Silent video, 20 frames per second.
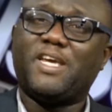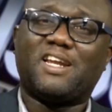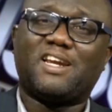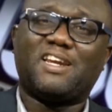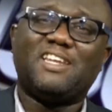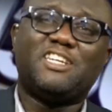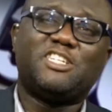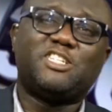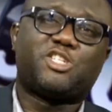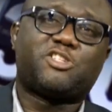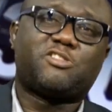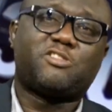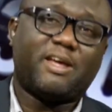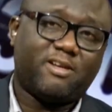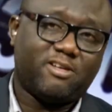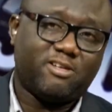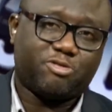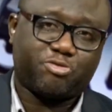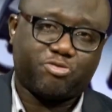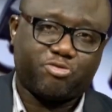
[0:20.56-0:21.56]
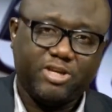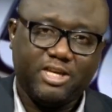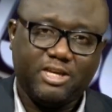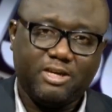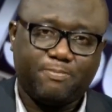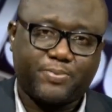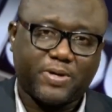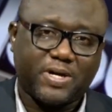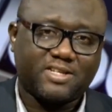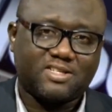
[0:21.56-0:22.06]
at least thirty-three
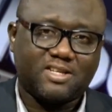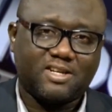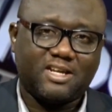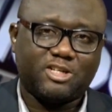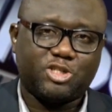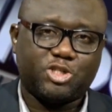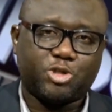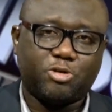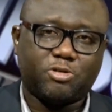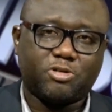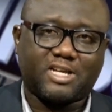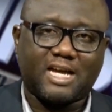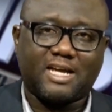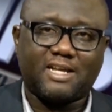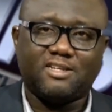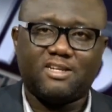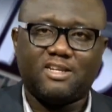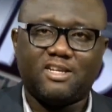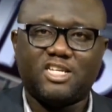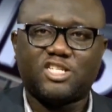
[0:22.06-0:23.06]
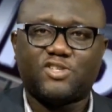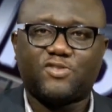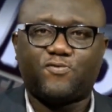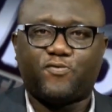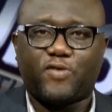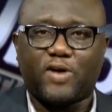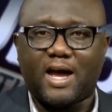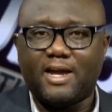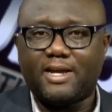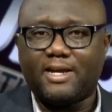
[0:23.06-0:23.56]
presidential candidates
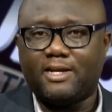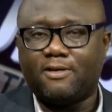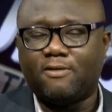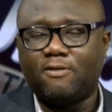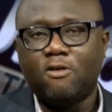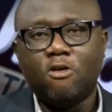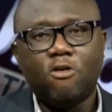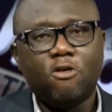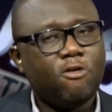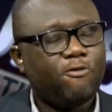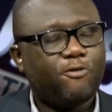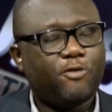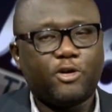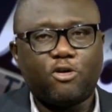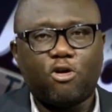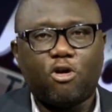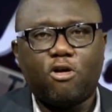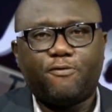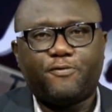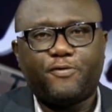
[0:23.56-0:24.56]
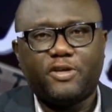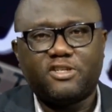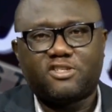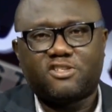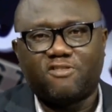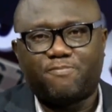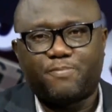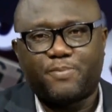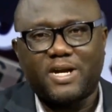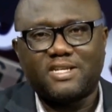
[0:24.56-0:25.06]
vying for the office
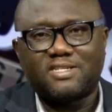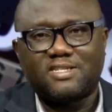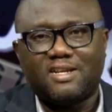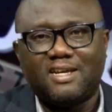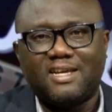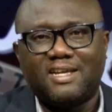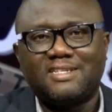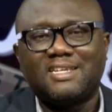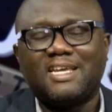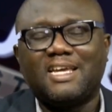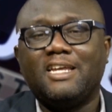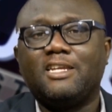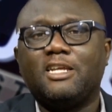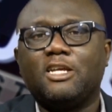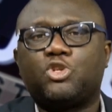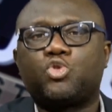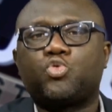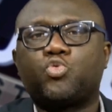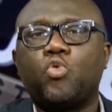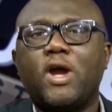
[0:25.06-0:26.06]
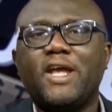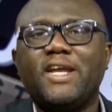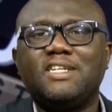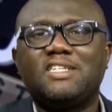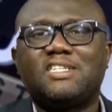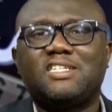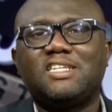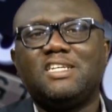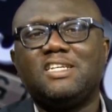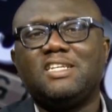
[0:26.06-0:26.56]
of president in the
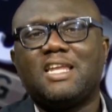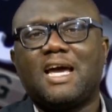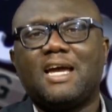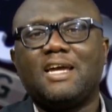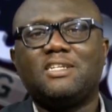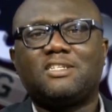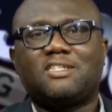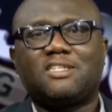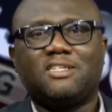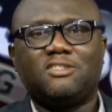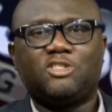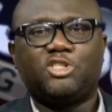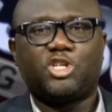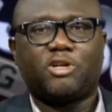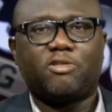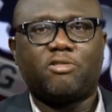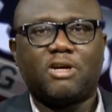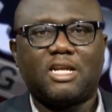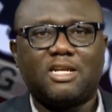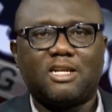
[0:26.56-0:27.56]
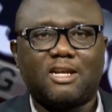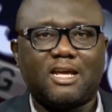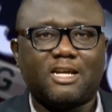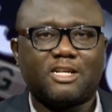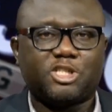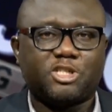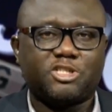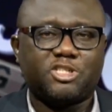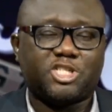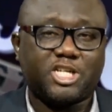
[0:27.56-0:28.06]
twenty nineteen general
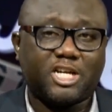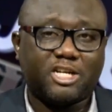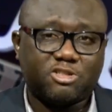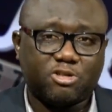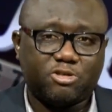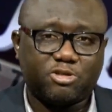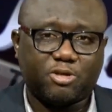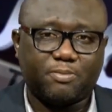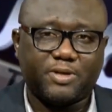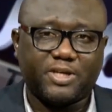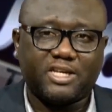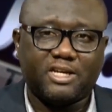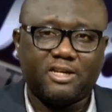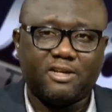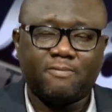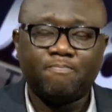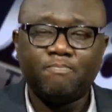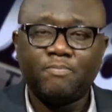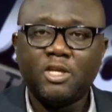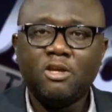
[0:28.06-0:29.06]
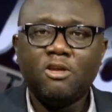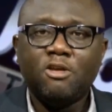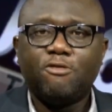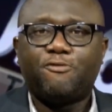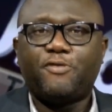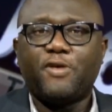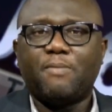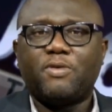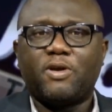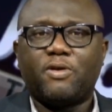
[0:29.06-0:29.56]
election scheduled to begin
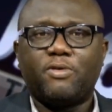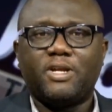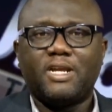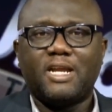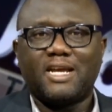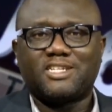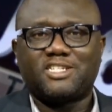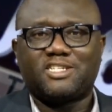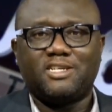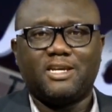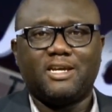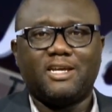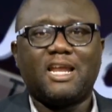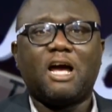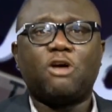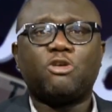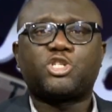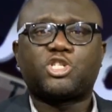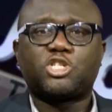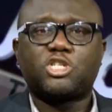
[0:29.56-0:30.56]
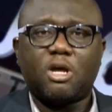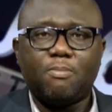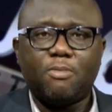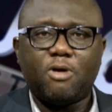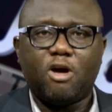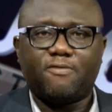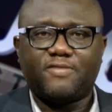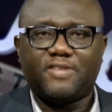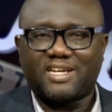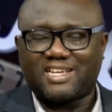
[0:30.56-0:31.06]
February next year. Now, some
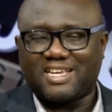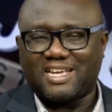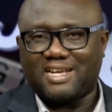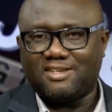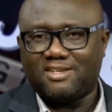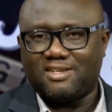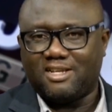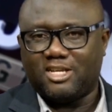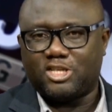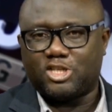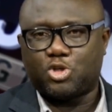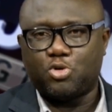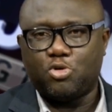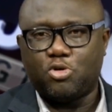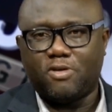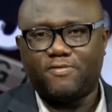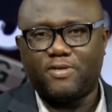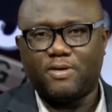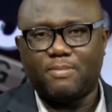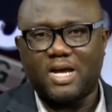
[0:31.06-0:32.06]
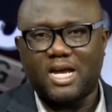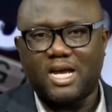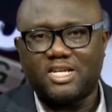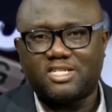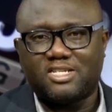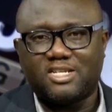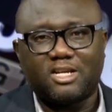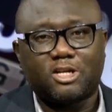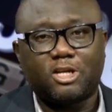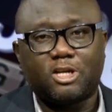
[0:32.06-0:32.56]
of the candidates who have
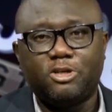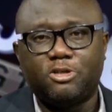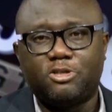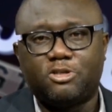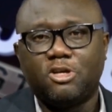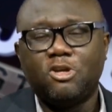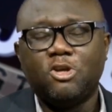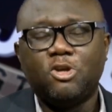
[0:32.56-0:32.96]
emerged include